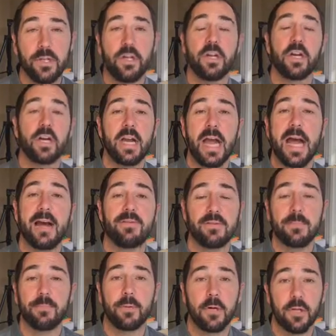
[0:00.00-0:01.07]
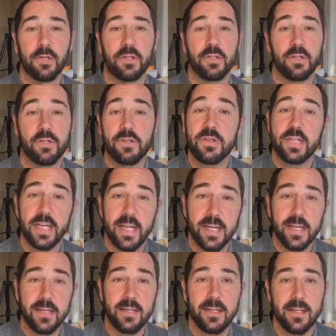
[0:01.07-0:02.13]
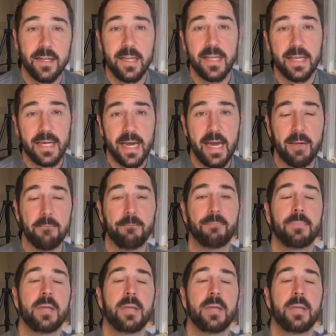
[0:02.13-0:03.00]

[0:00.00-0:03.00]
So you're going to have some personal skin in the game.